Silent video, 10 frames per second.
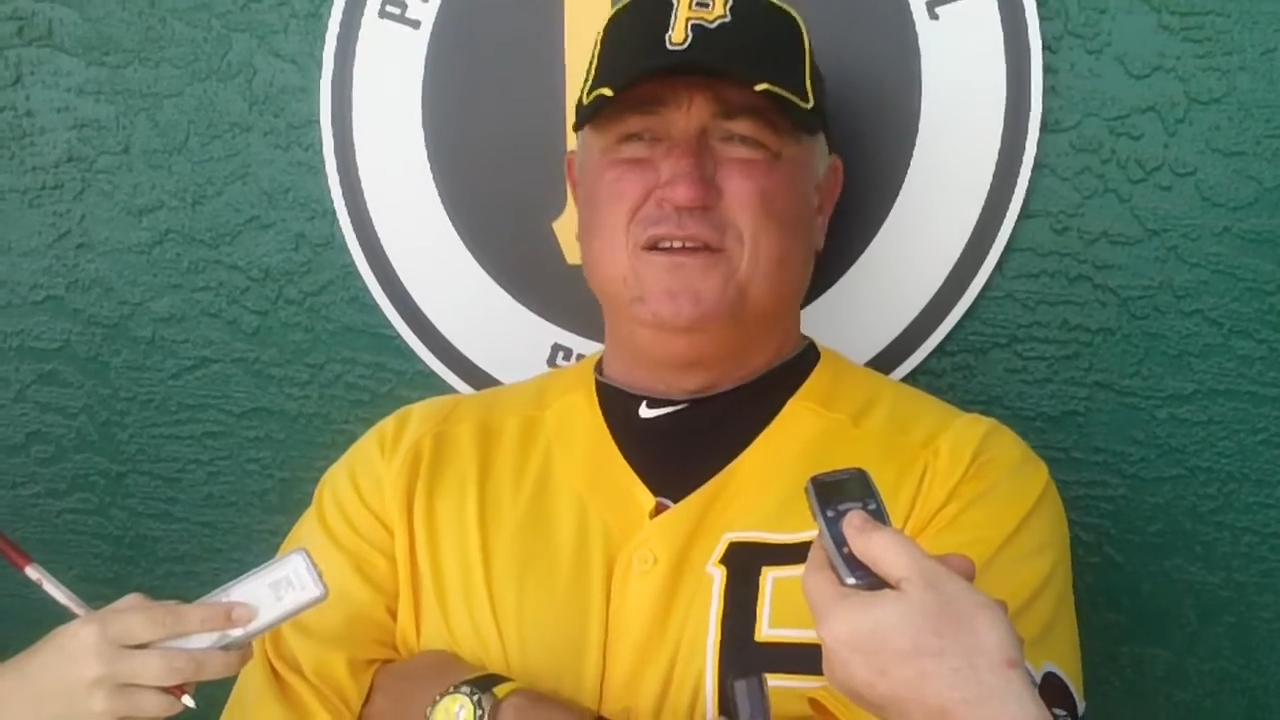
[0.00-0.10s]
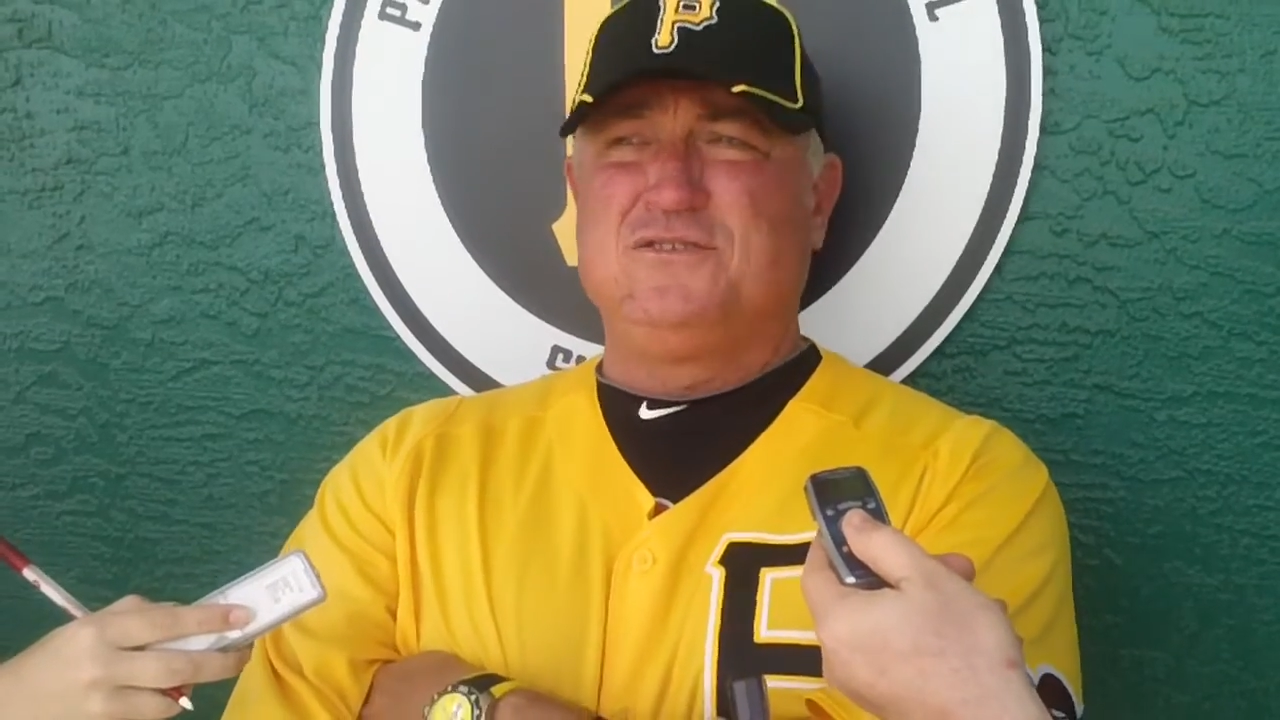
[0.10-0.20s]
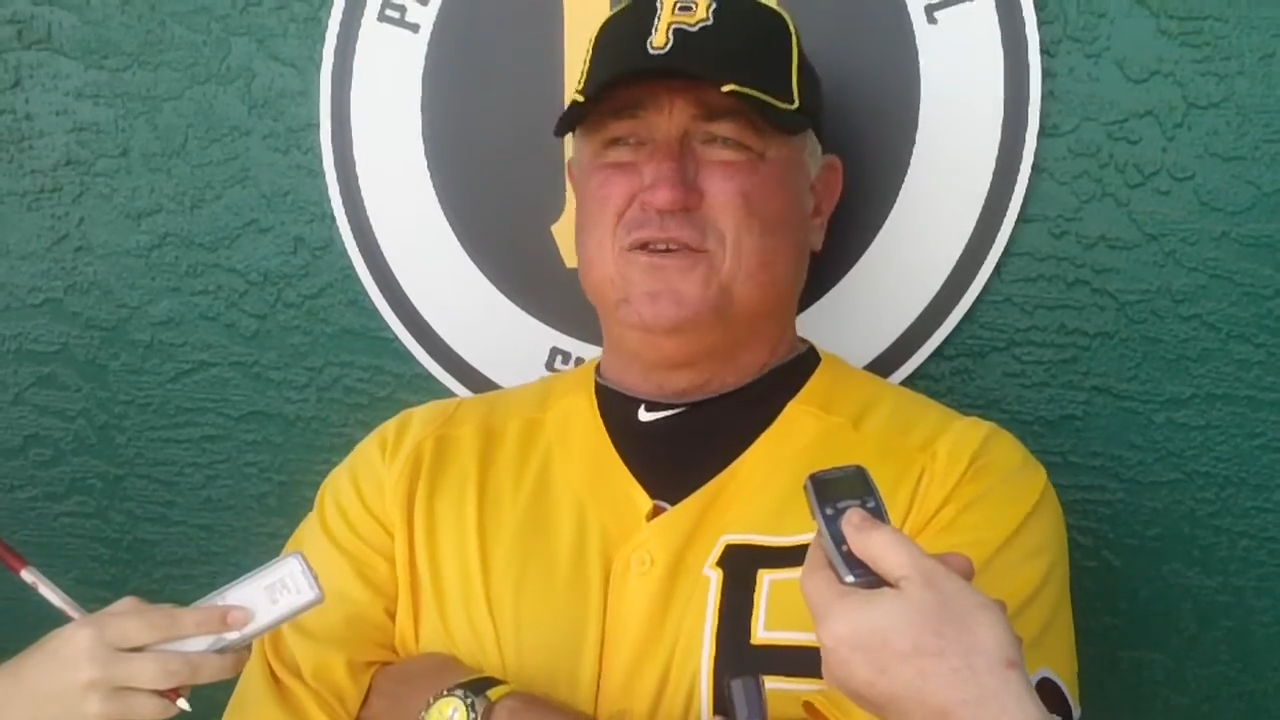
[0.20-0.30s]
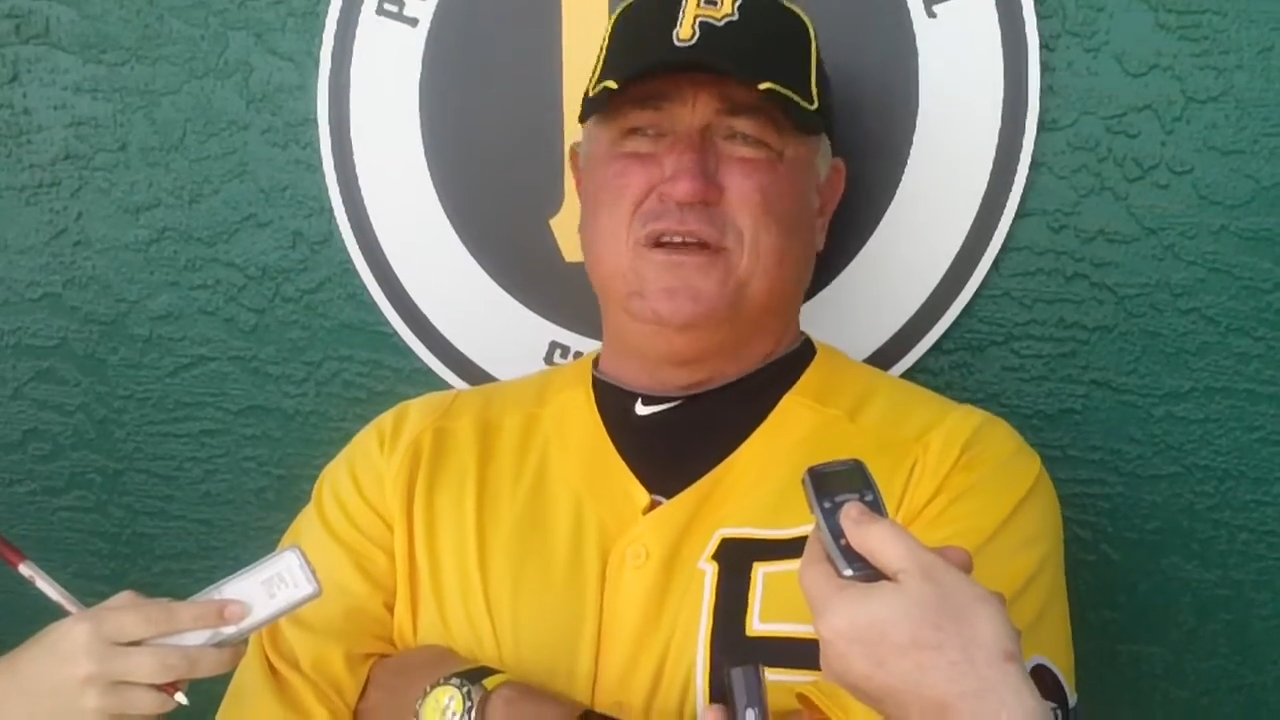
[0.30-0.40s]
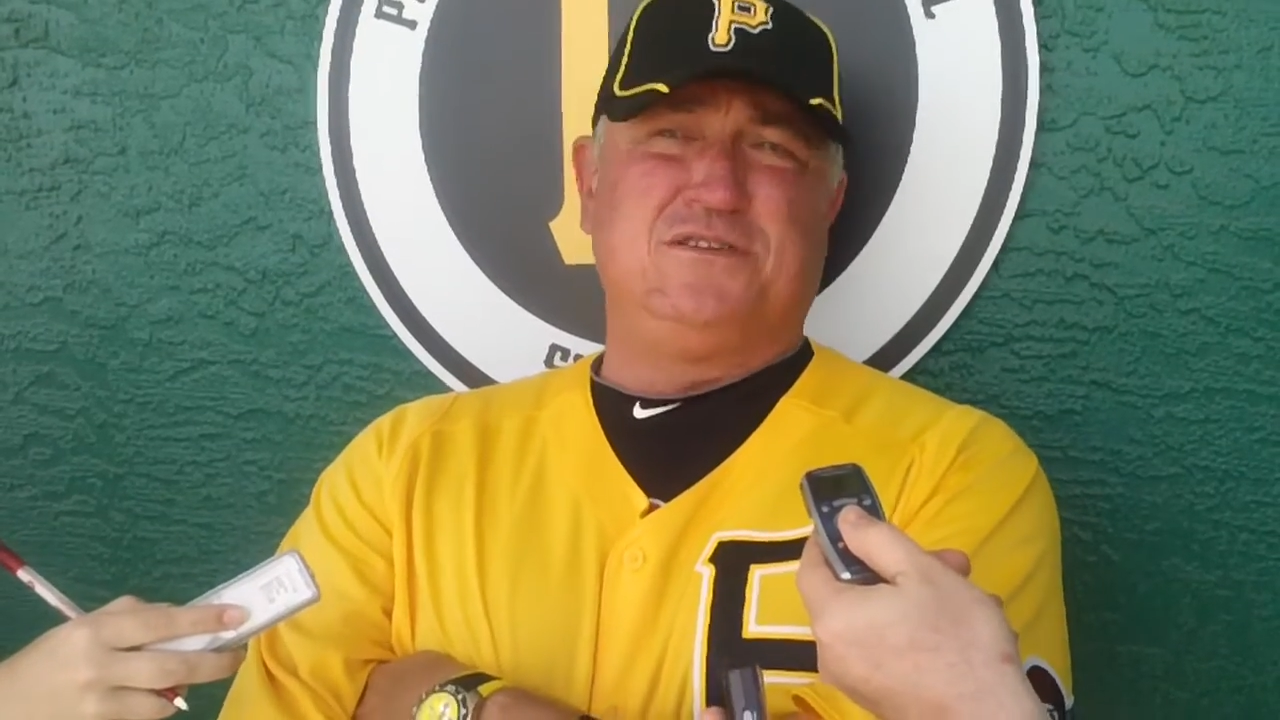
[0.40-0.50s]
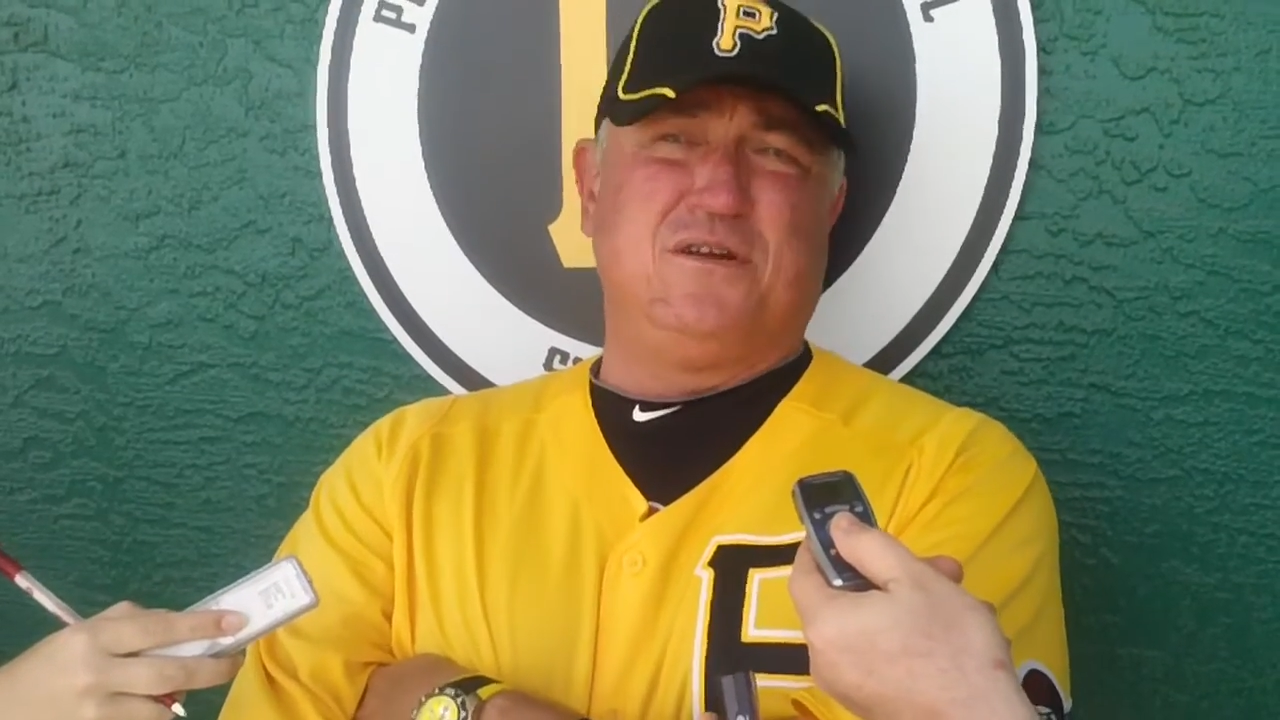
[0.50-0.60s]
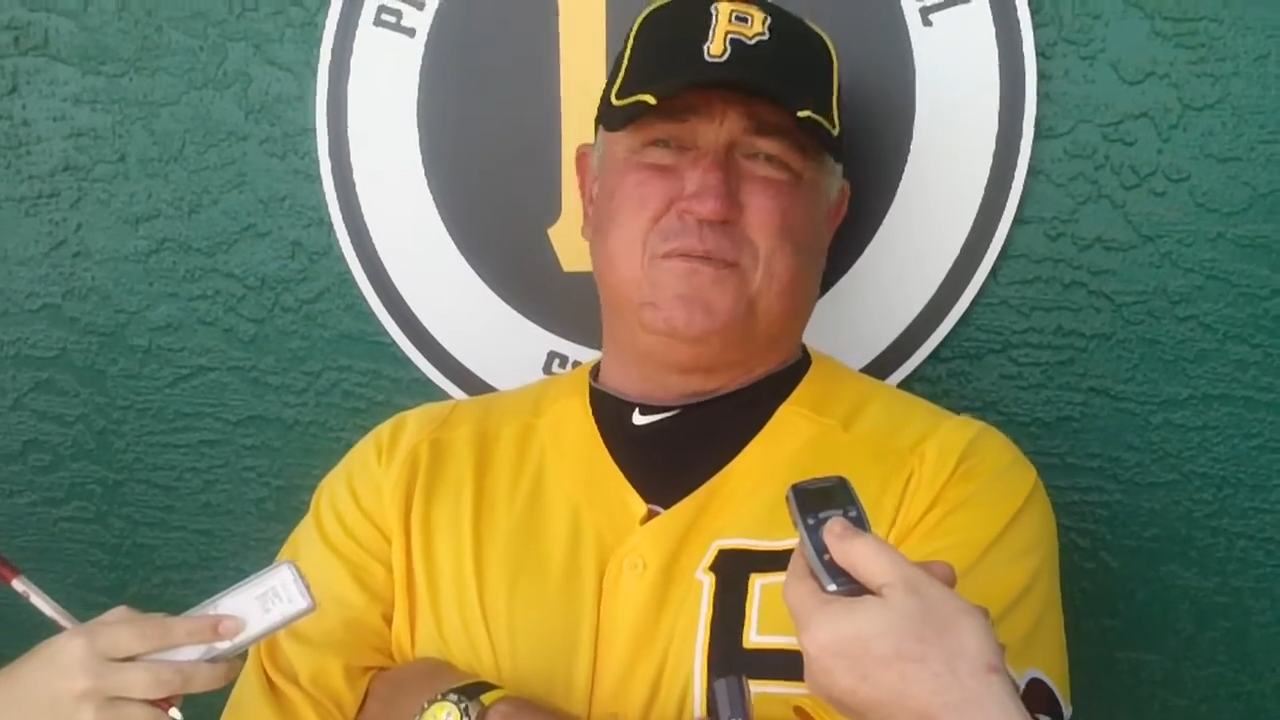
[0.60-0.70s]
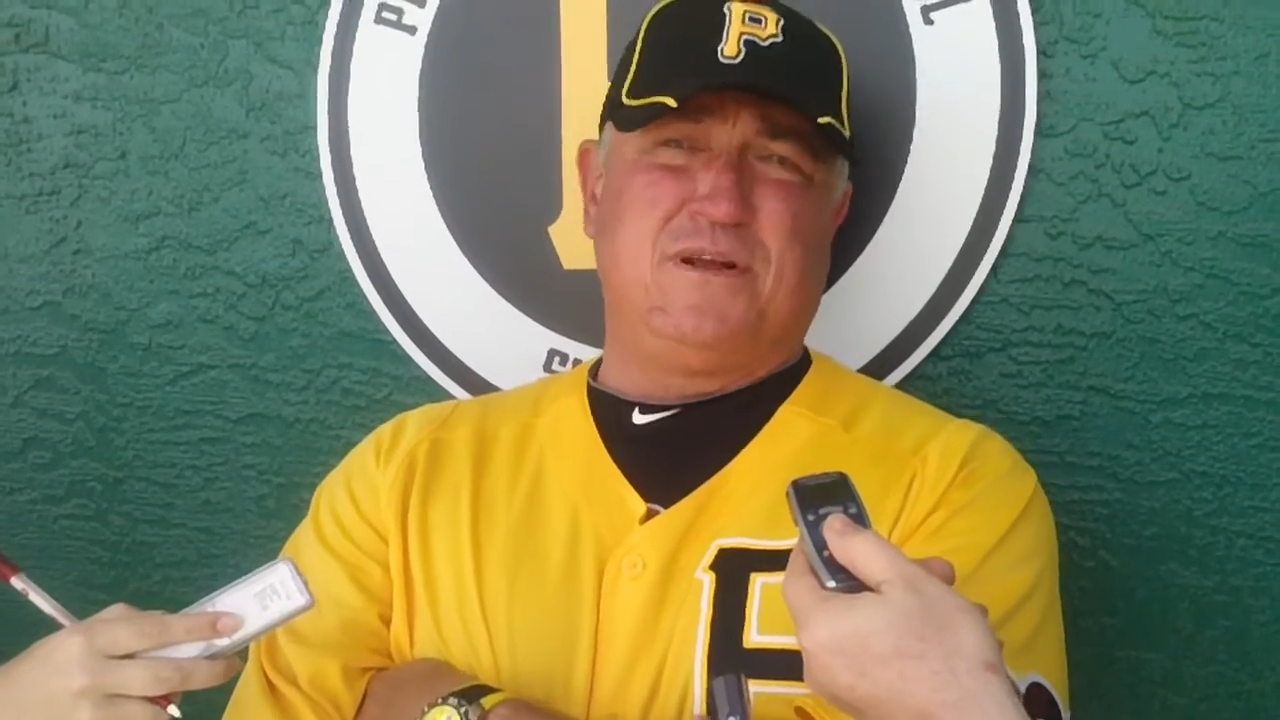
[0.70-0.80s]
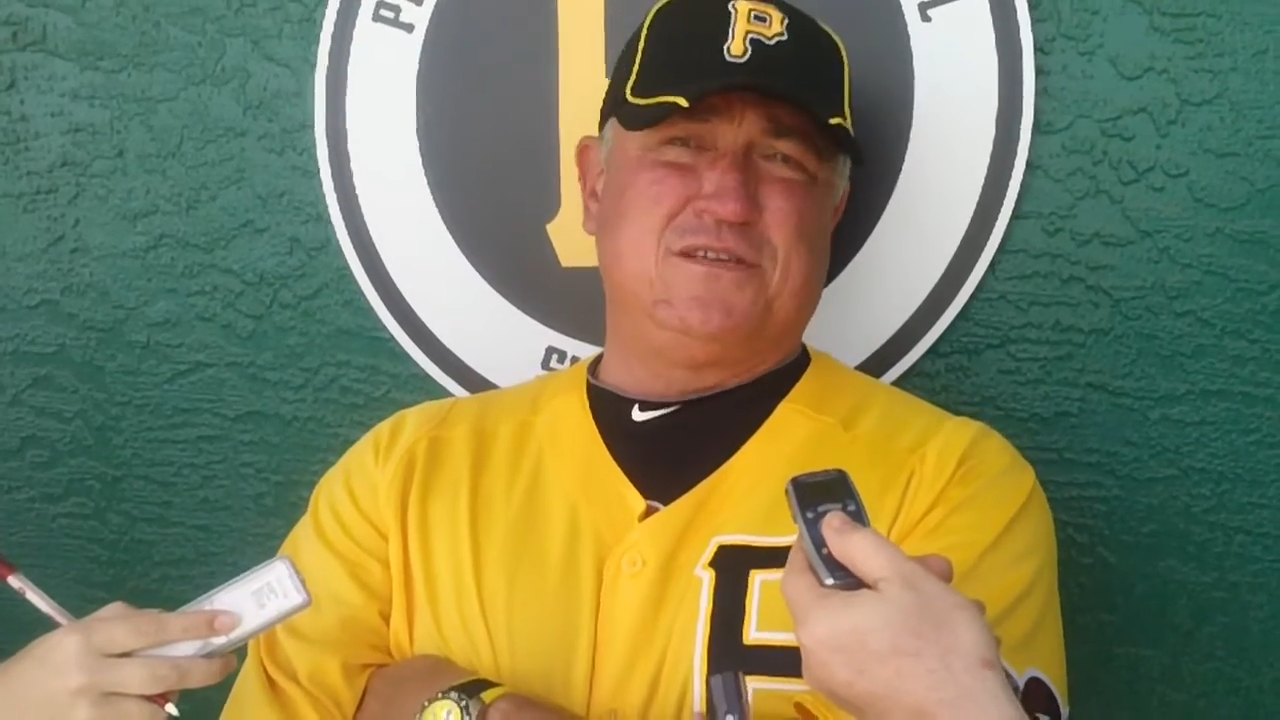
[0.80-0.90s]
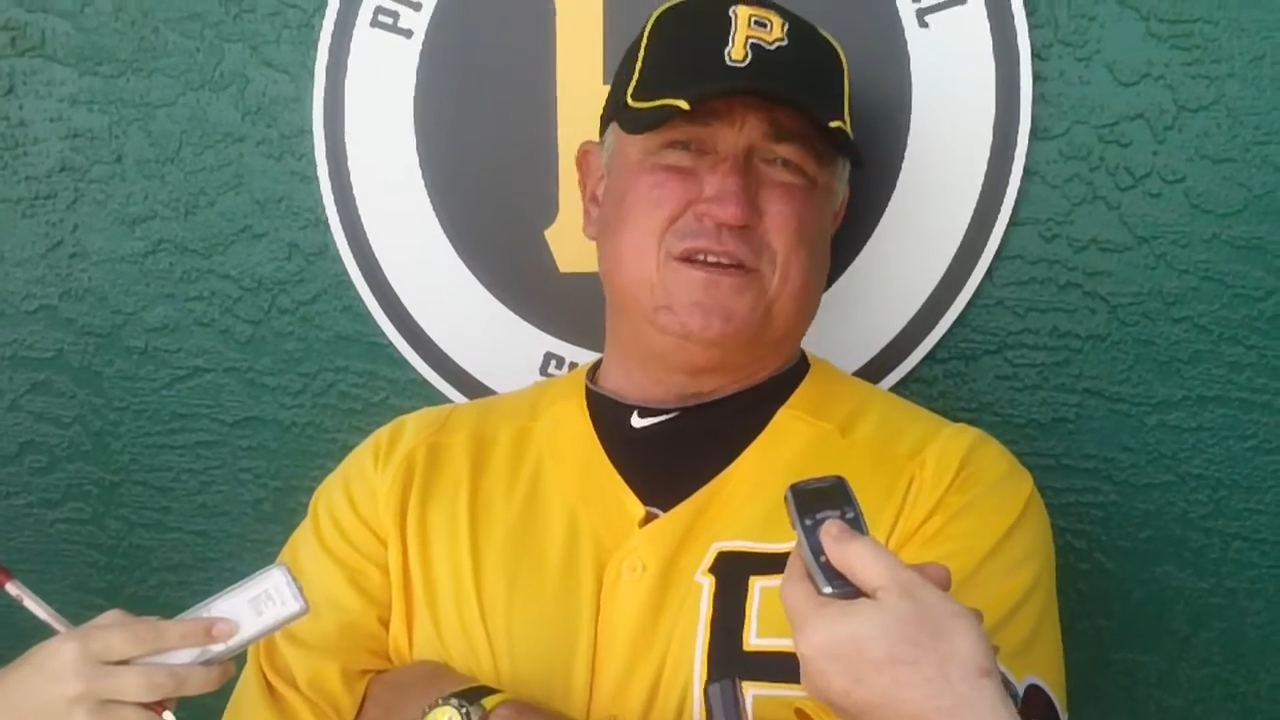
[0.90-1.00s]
so he's going to play a